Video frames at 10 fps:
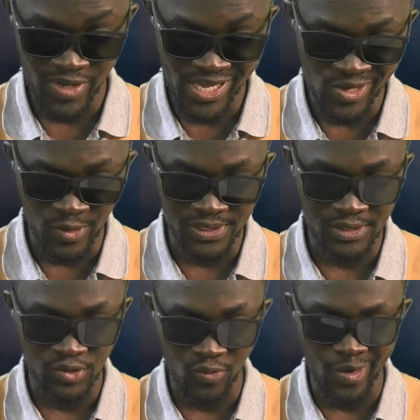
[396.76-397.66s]
we
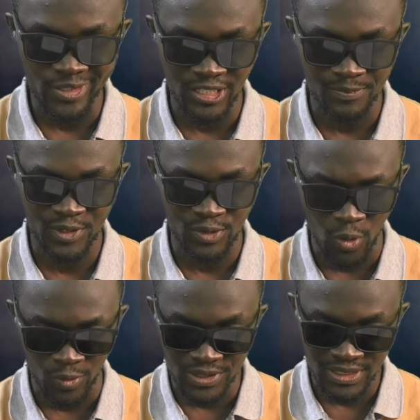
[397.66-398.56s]
used to worship
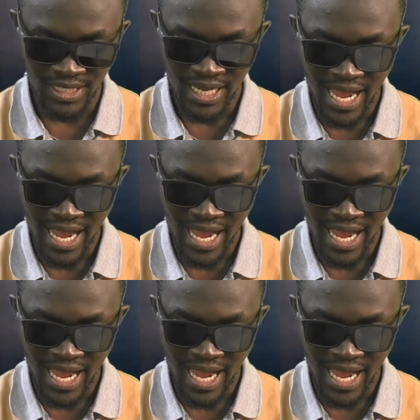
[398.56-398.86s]
stones,